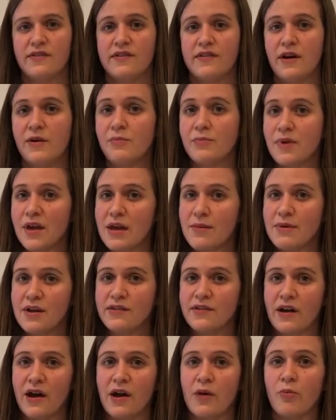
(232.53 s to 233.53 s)
Some
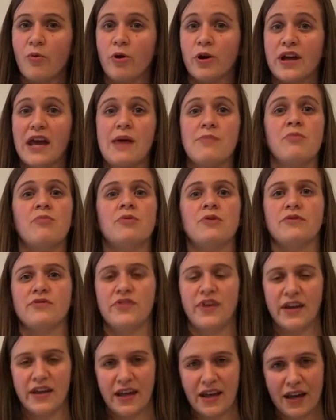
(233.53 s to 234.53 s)
babies are more capable
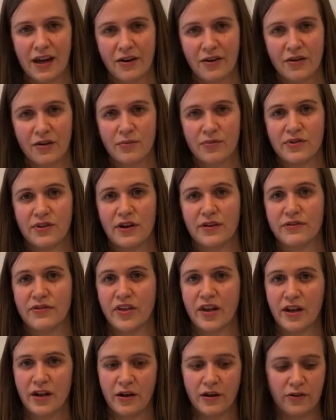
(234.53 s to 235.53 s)
of taking care of
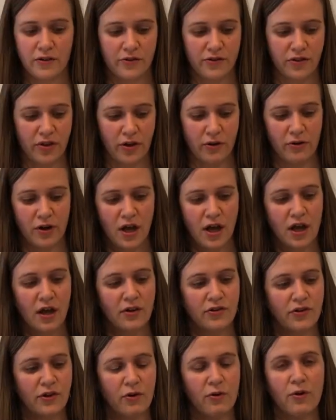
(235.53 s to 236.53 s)
themselves than others, though.
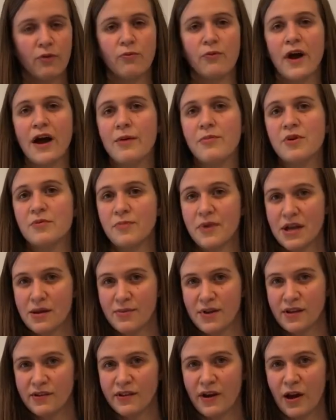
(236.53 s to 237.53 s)
So robin
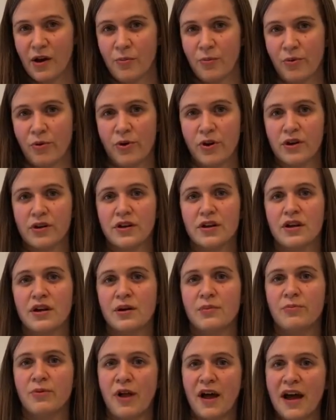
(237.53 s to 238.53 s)
babies are born
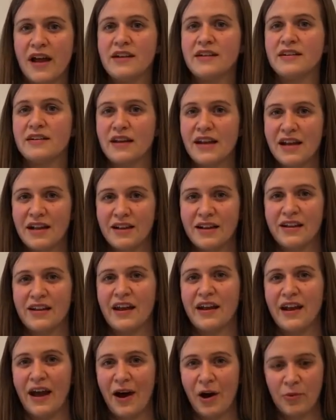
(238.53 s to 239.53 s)
blind,
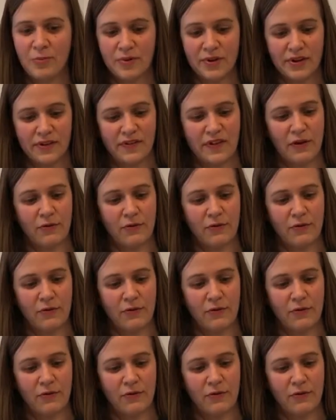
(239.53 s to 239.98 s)
naked, and helpless.